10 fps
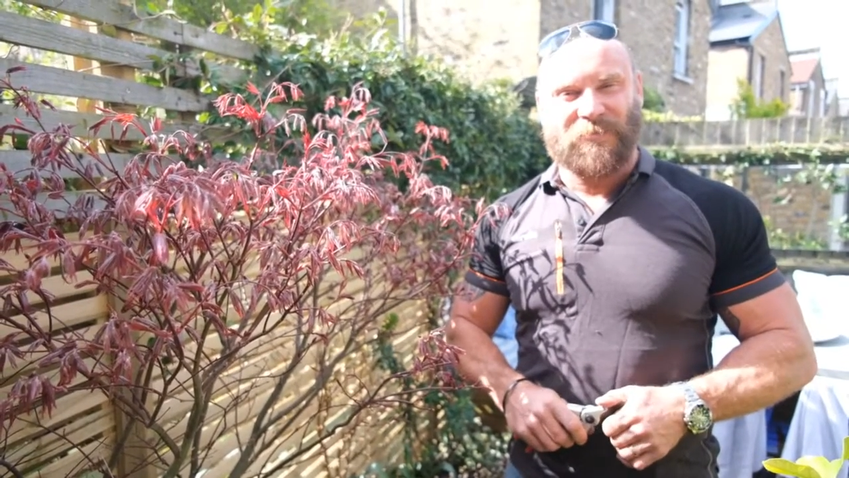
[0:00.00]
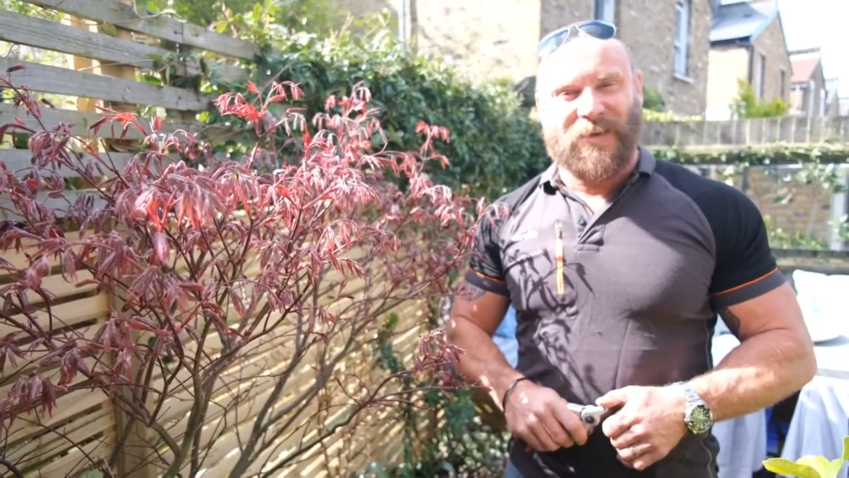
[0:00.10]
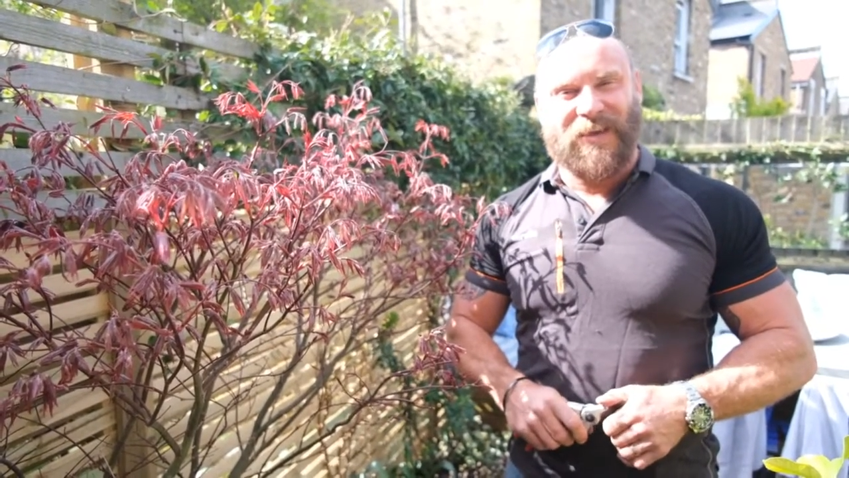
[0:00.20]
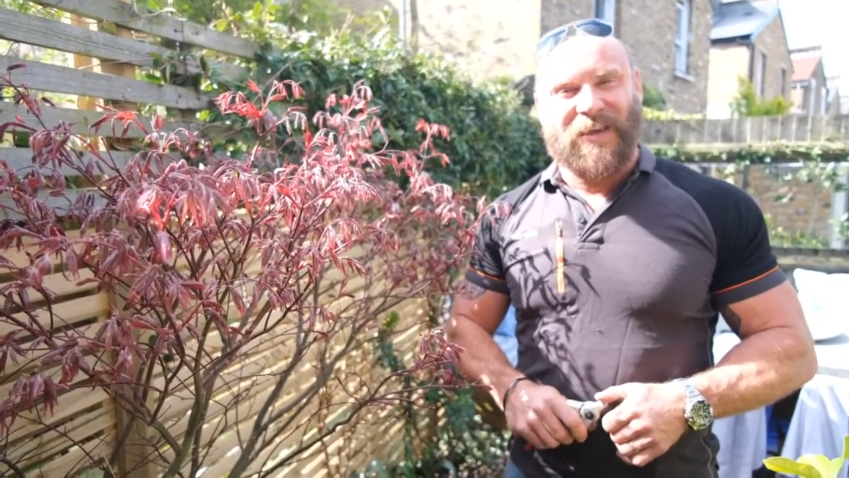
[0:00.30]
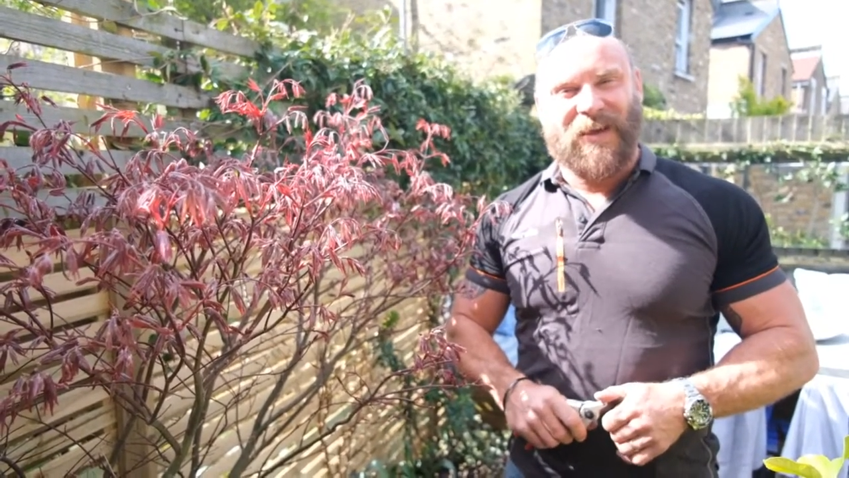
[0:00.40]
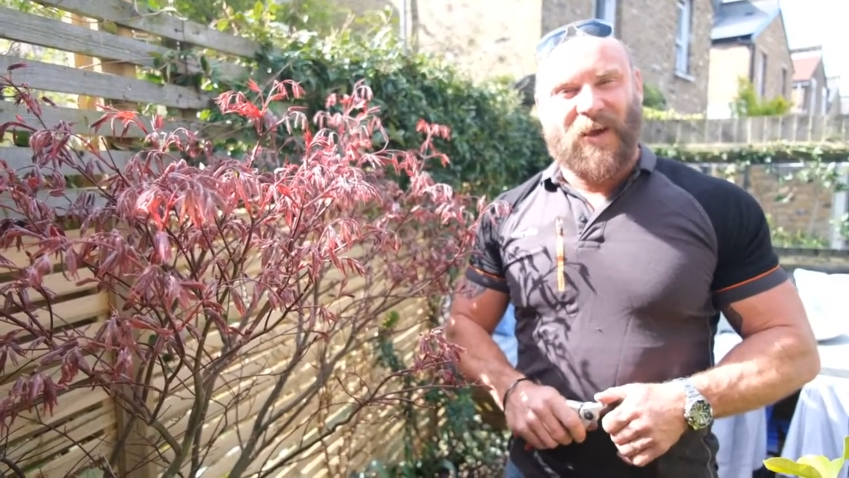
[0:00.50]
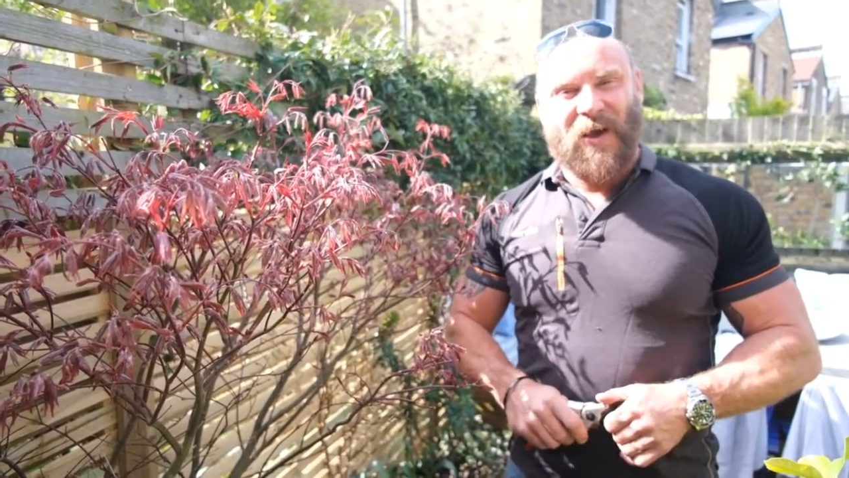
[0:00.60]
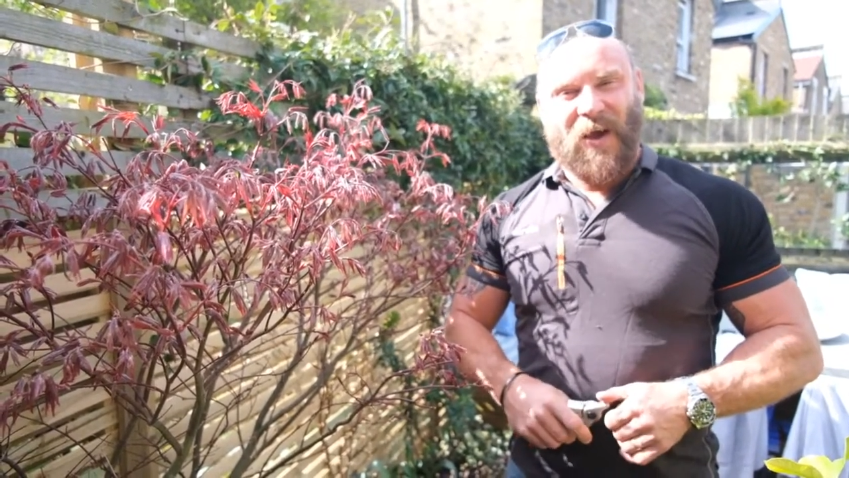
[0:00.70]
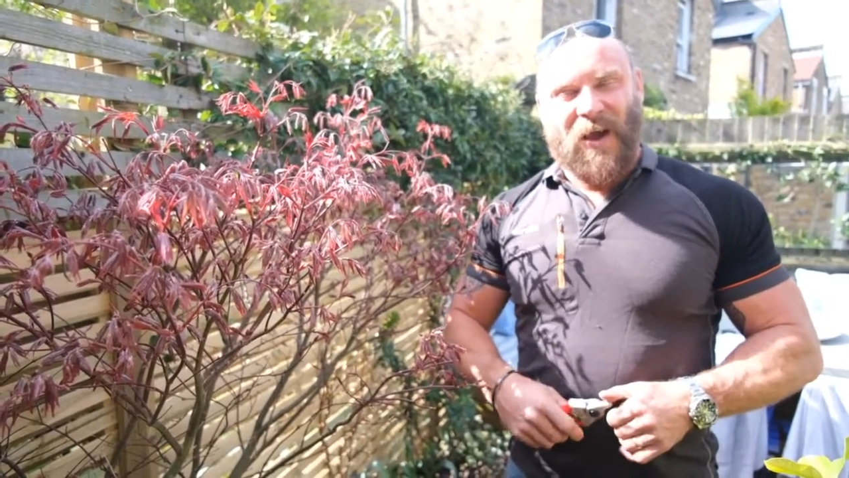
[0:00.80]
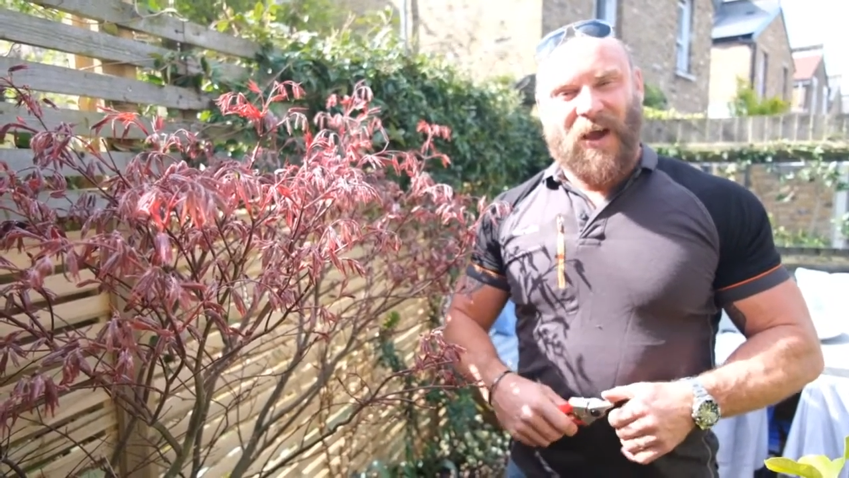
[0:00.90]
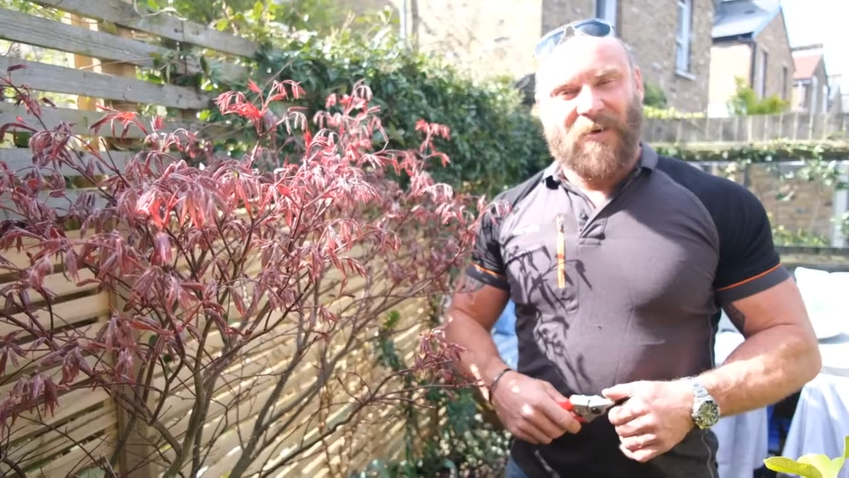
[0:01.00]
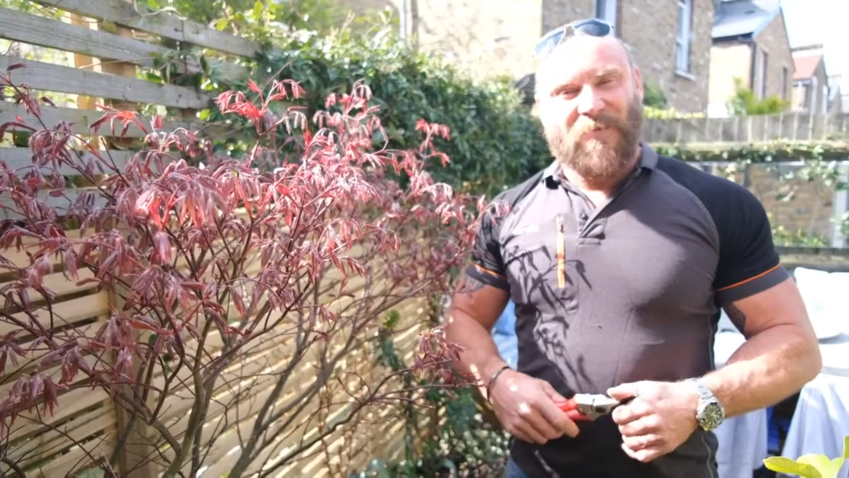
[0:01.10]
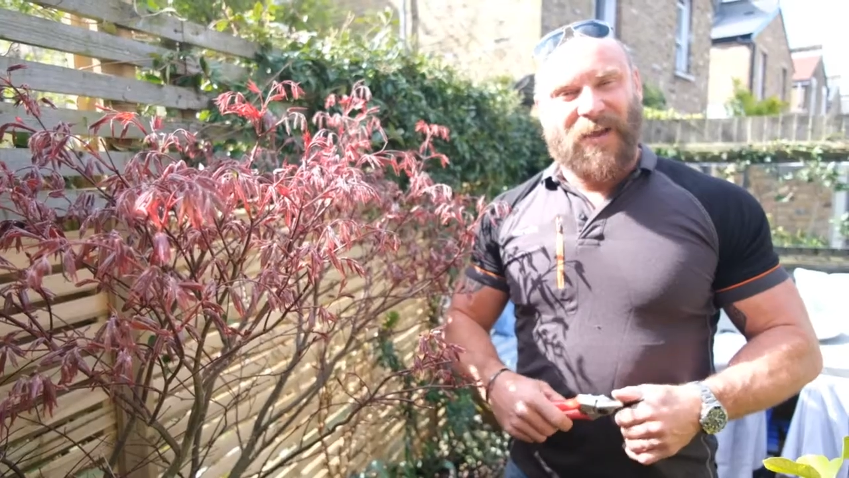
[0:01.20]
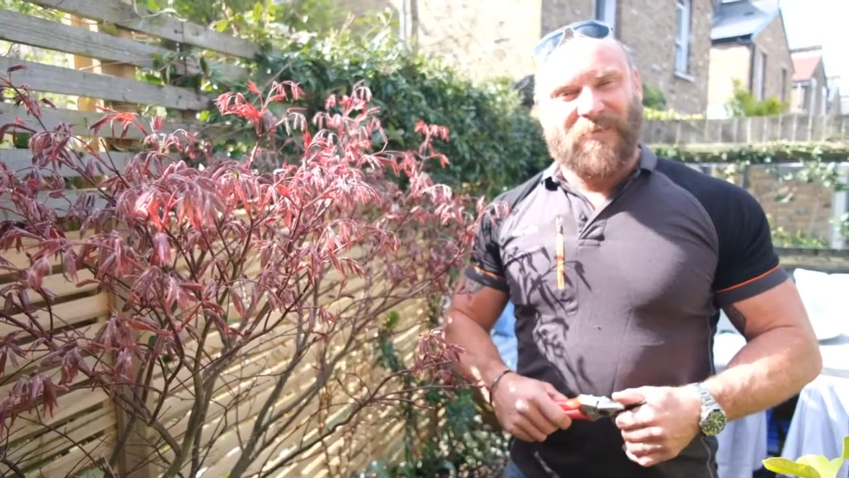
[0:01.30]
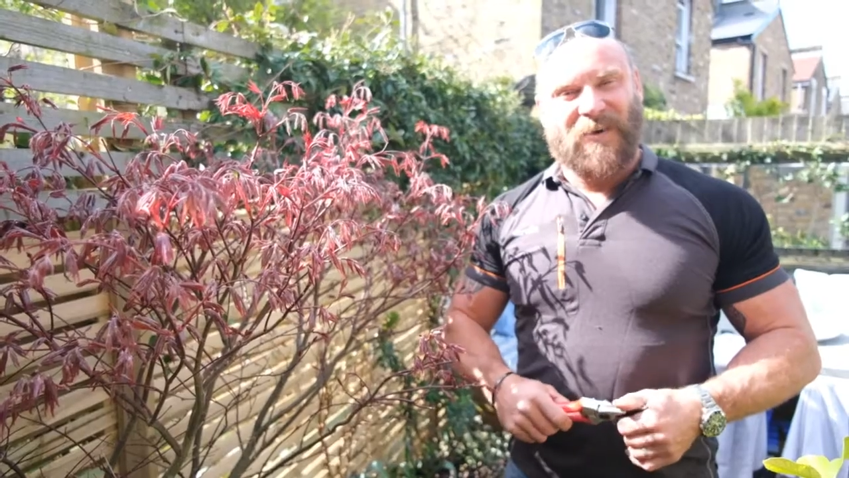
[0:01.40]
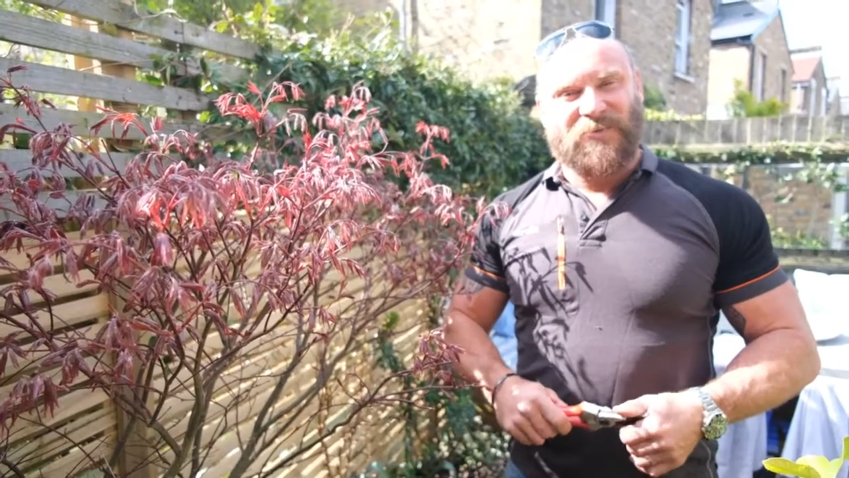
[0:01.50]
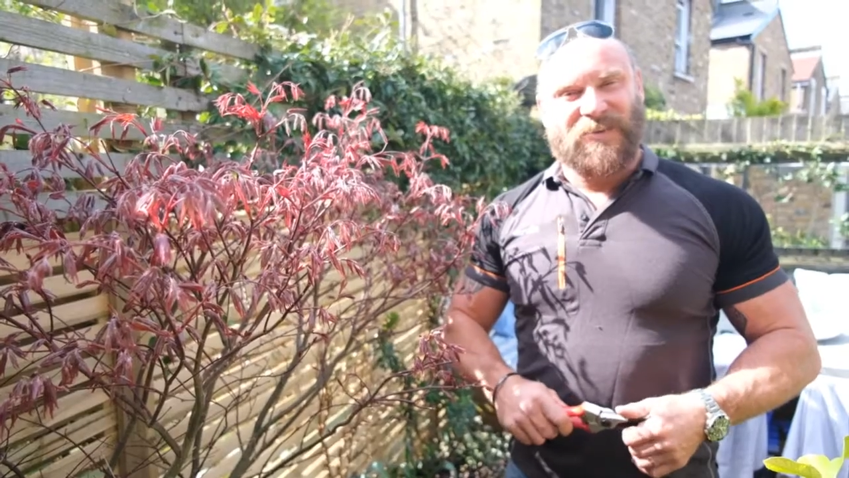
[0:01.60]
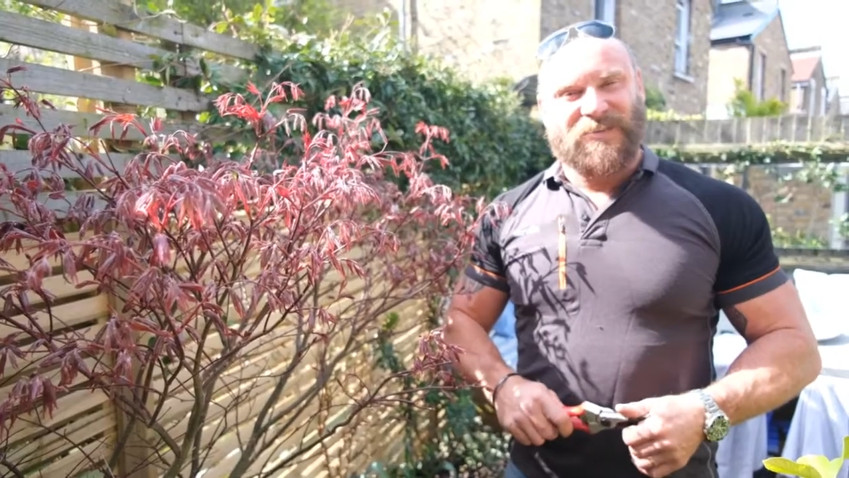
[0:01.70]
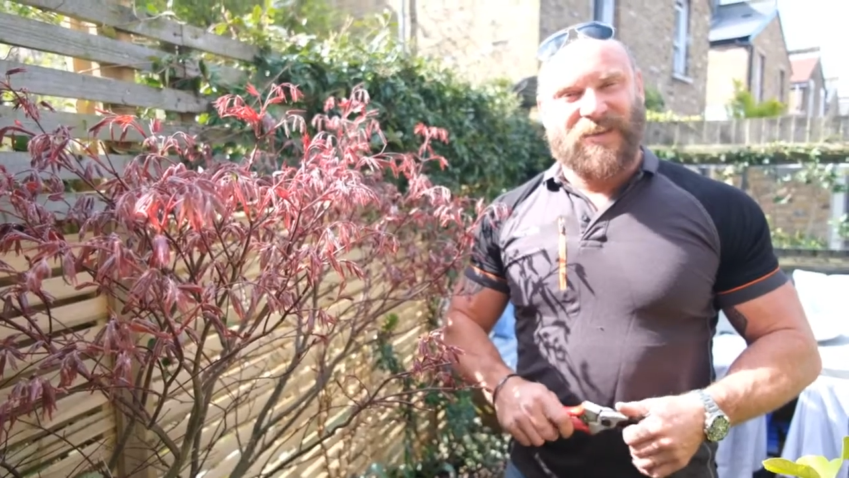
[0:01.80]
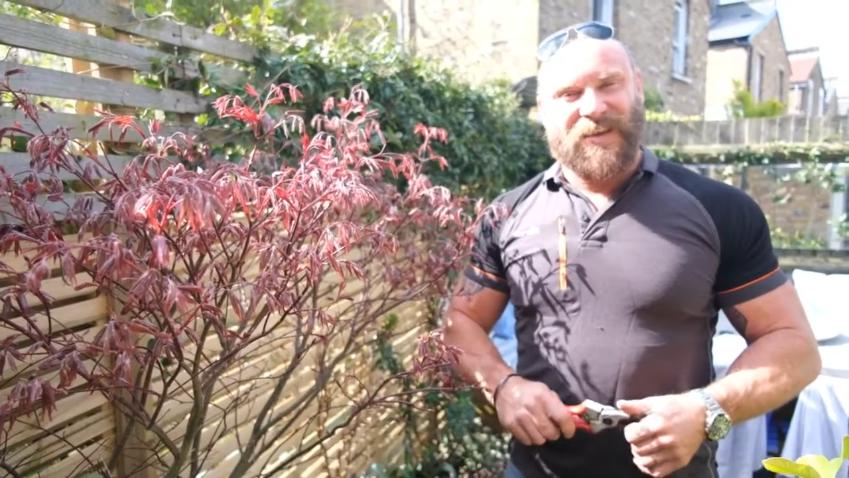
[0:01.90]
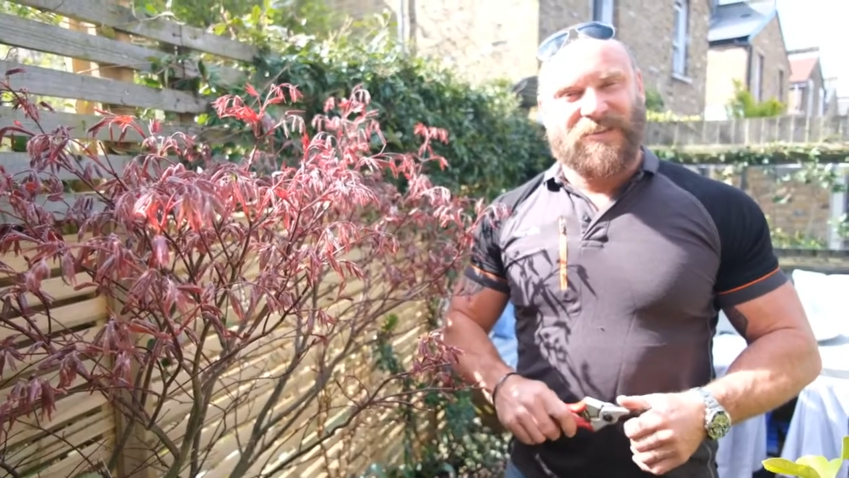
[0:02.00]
me. My email address is